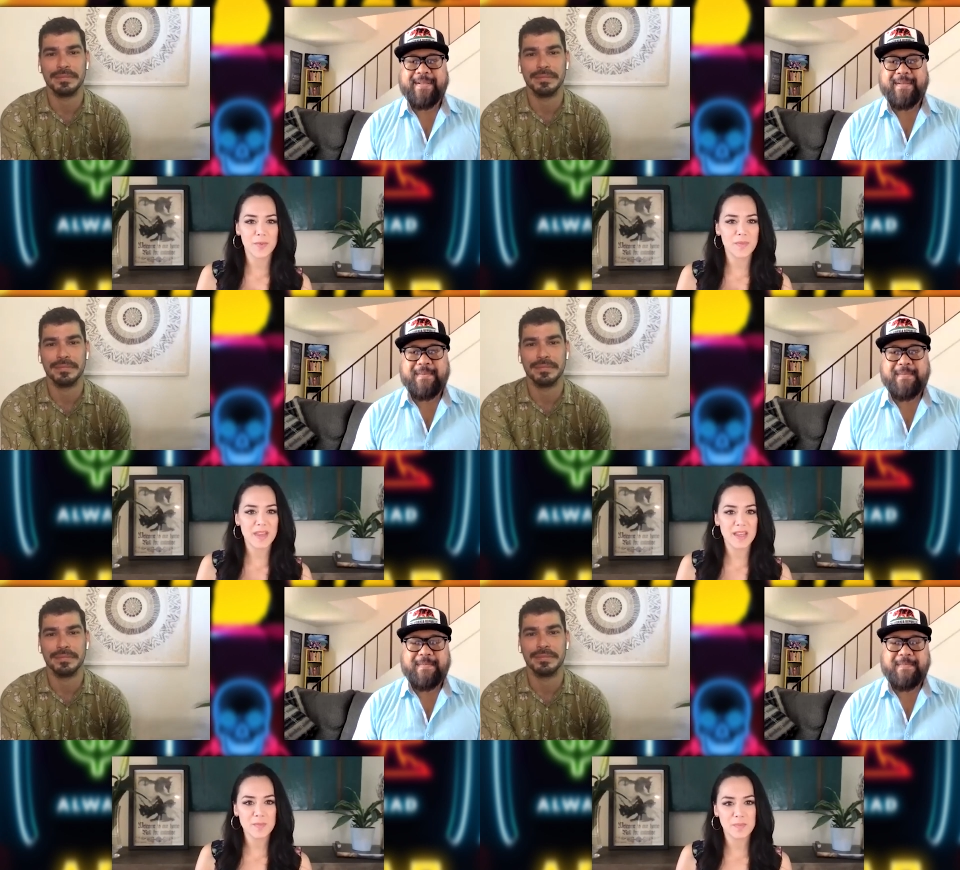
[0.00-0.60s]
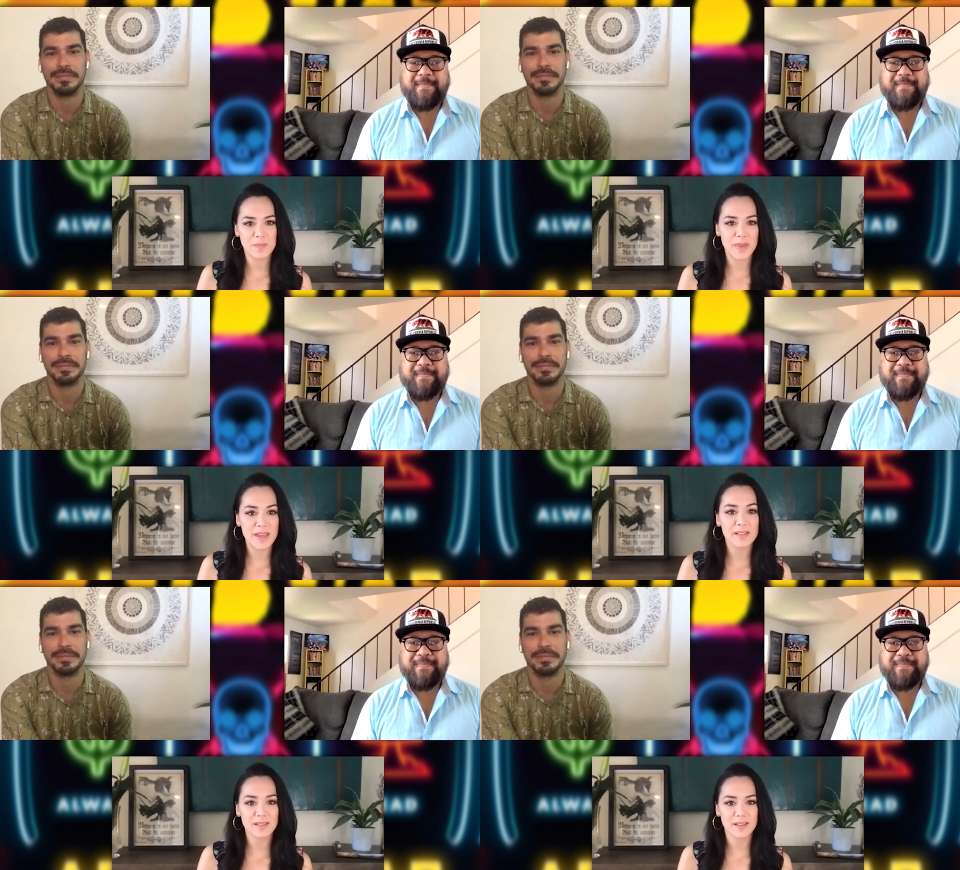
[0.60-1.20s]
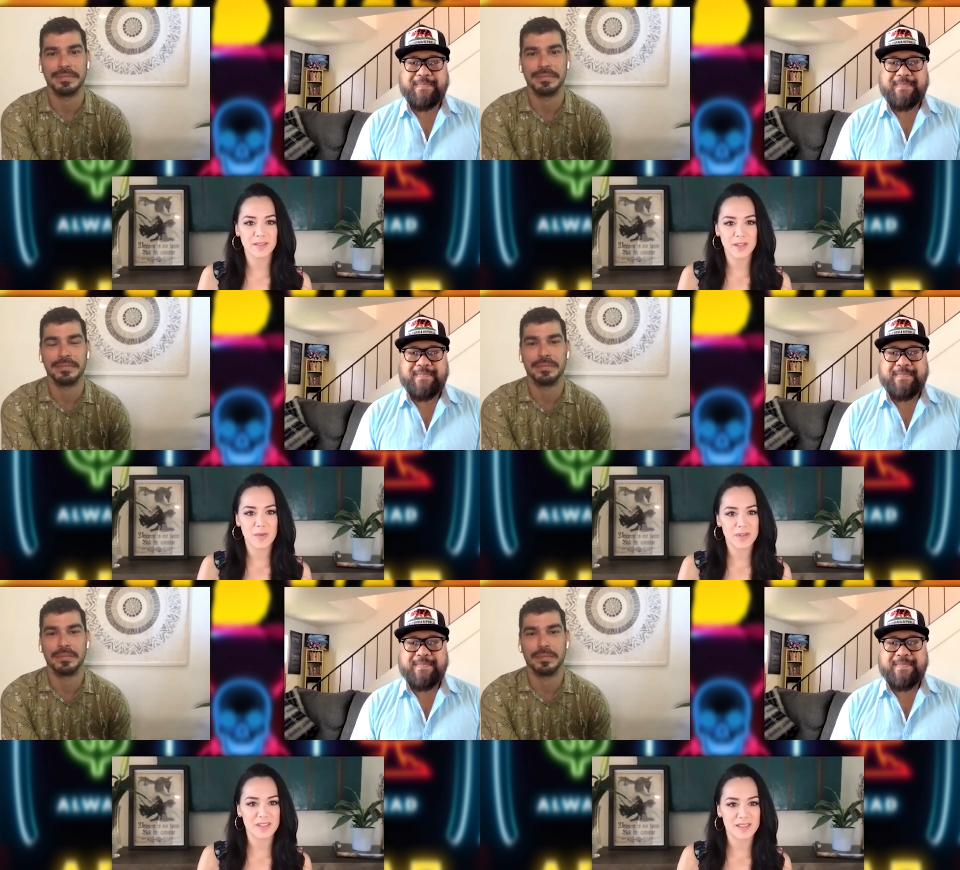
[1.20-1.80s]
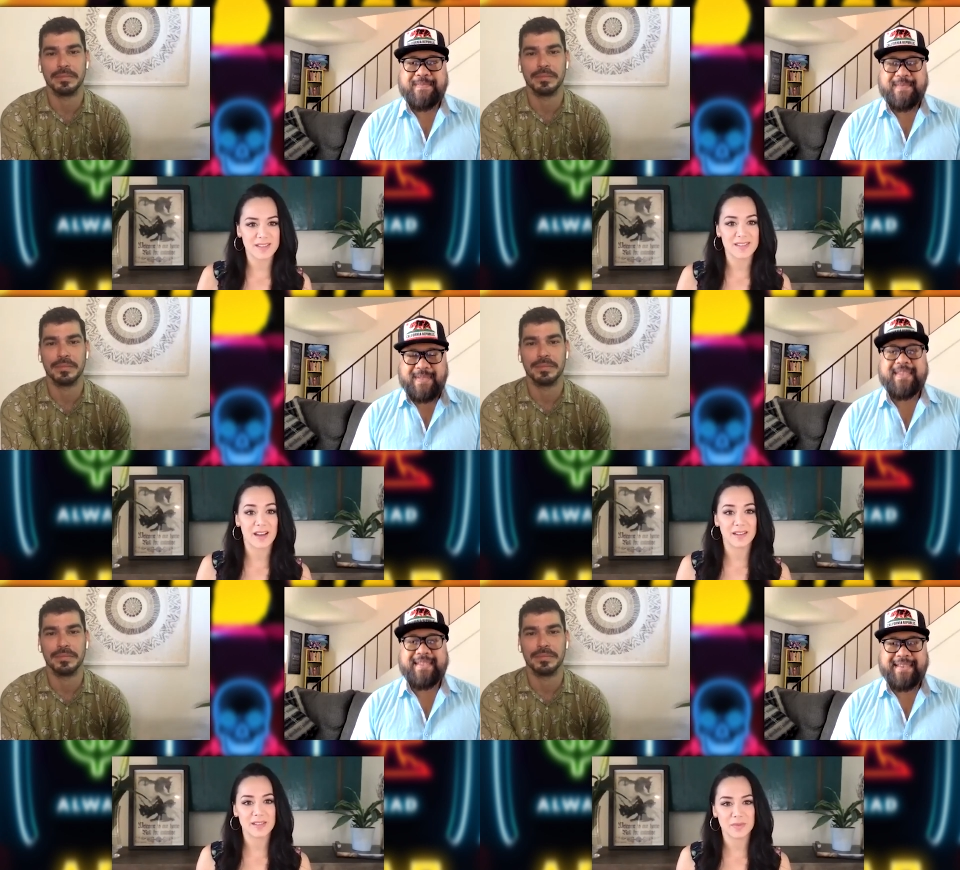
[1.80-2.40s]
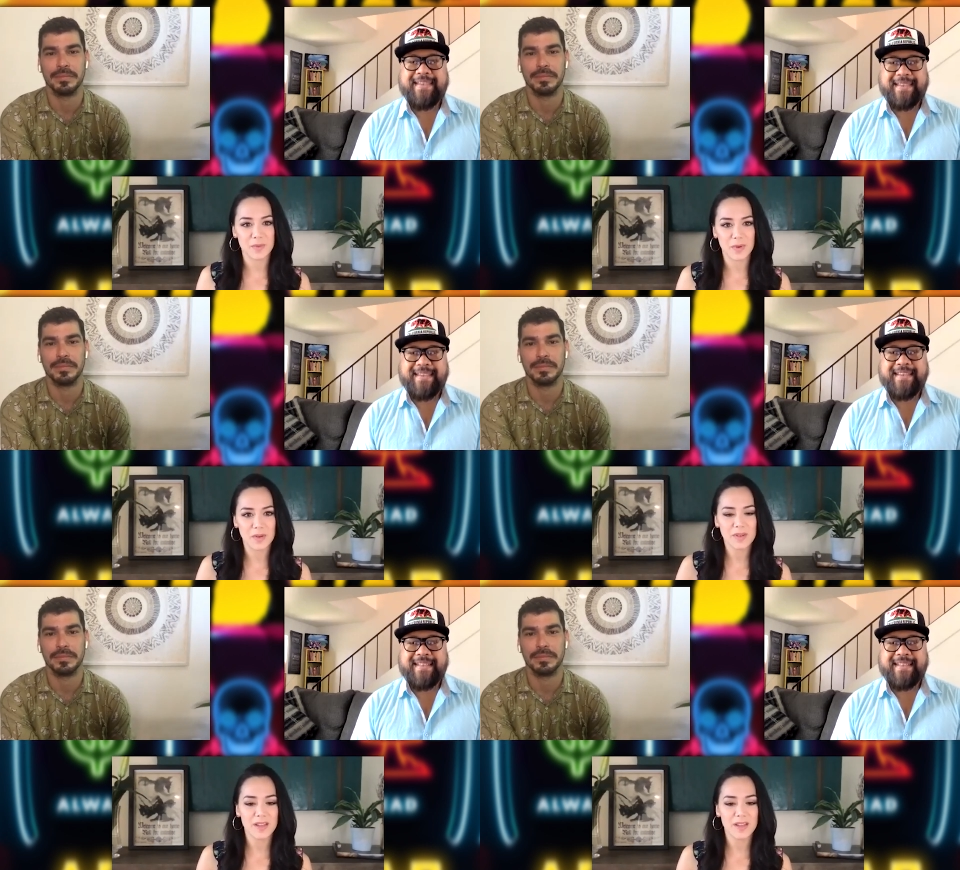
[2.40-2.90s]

Speaker 1: me, being a little newer to this kind of role,